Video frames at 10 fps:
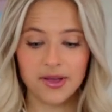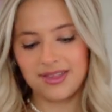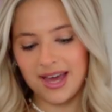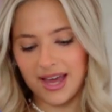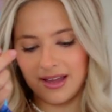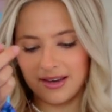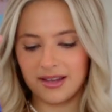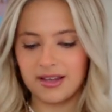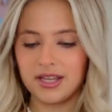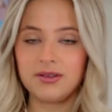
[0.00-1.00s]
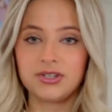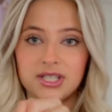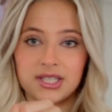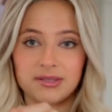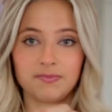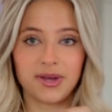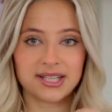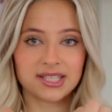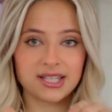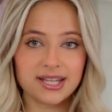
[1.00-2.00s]
Then you just
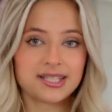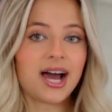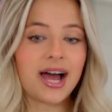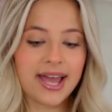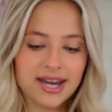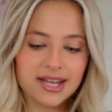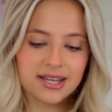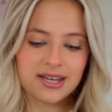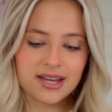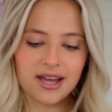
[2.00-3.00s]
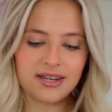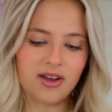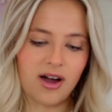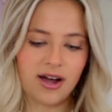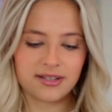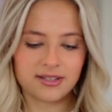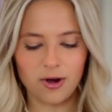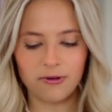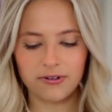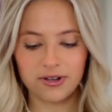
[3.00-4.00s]
basically tie it in a knot
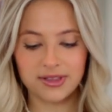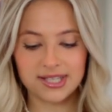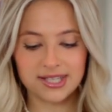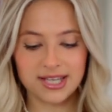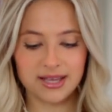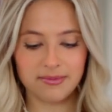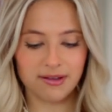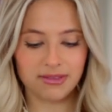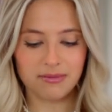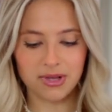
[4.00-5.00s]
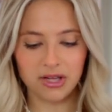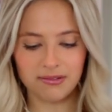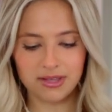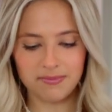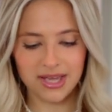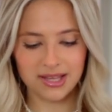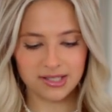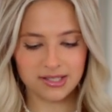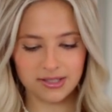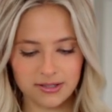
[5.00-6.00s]
over the seam of the middle of the
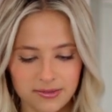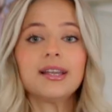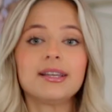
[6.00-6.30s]
bathing suit.